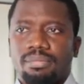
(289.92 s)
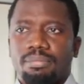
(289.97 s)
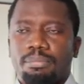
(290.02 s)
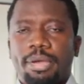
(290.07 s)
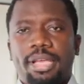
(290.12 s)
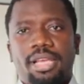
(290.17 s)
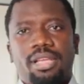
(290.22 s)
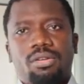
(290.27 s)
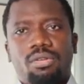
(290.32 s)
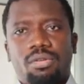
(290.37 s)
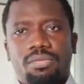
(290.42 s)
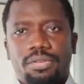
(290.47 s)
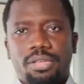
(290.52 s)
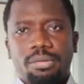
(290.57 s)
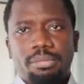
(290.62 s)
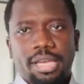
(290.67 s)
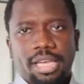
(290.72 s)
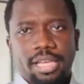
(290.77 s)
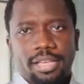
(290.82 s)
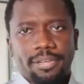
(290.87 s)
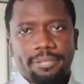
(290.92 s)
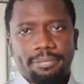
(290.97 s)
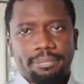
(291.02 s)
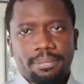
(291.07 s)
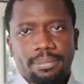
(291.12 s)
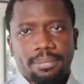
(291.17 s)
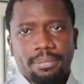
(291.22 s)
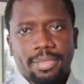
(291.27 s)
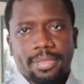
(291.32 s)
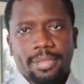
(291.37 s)
male or female,
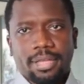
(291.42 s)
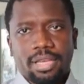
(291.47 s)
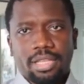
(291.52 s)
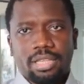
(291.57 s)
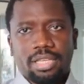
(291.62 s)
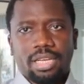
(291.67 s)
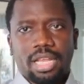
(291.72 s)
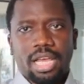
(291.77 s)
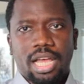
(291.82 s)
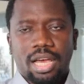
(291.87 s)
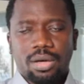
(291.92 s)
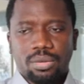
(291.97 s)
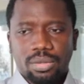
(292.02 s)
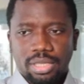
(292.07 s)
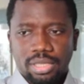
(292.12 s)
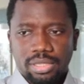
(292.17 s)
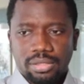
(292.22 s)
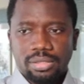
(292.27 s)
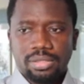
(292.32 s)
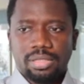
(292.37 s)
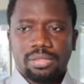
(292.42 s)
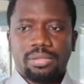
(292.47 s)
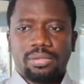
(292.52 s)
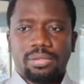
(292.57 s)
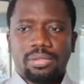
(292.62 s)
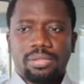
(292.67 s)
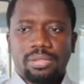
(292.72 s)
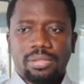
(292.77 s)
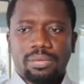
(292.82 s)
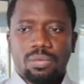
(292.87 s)
and then how they
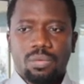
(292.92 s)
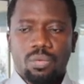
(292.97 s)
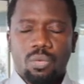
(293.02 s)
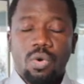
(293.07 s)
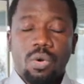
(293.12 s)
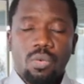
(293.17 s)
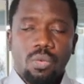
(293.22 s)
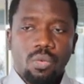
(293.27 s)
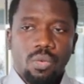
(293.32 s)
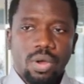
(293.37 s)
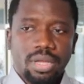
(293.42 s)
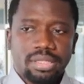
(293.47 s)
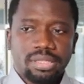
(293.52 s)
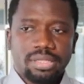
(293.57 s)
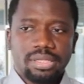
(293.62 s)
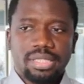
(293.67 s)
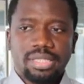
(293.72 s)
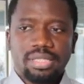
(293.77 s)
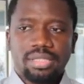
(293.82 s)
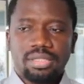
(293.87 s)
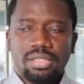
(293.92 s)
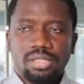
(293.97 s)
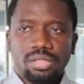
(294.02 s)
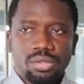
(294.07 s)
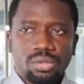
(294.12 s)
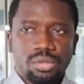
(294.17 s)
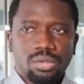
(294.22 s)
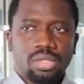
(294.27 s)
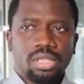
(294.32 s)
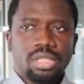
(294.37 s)
what they
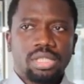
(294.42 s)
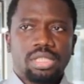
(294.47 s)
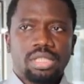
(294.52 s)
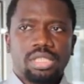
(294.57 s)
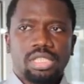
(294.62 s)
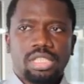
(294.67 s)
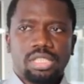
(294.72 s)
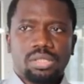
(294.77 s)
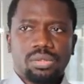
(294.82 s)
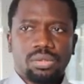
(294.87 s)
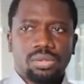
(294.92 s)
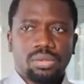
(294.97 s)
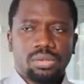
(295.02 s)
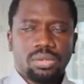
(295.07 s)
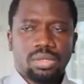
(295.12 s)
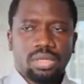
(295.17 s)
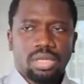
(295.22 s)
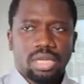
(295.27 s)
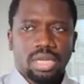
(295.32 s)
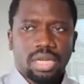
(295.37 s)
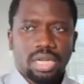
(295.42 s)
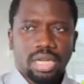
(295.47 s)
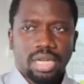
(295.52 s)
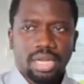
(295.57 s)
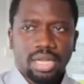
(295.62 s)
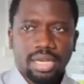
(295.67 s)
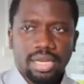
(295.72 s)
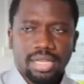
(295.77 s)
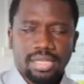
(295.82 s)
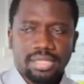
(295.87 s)
do to
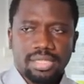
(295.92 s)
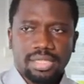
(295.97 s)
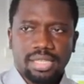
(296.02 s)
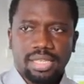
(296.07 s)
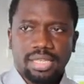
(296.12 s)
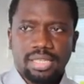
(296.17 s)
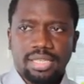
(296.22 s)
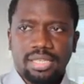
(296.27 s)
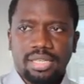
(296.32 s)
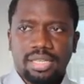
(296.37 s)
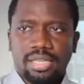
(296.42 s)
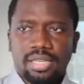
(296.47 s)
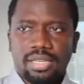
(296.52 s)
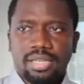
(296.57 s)
let's say